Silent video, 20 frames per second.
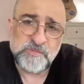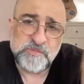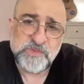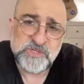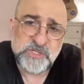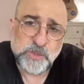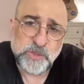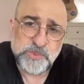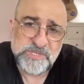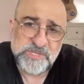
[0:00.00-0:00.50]
the
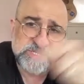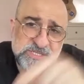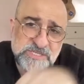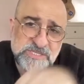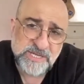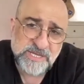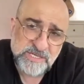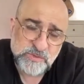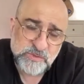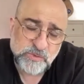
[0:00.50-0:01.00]
top of the
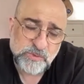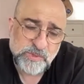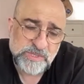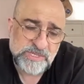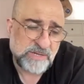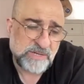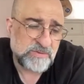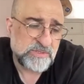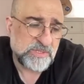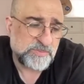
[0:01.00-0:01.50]
stairs all the way
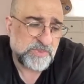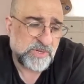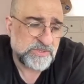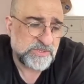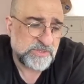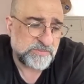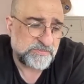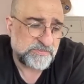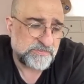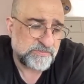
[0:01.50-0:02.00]
down to the
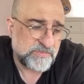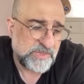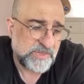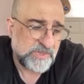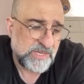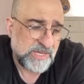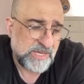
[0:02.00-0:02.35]
bottom.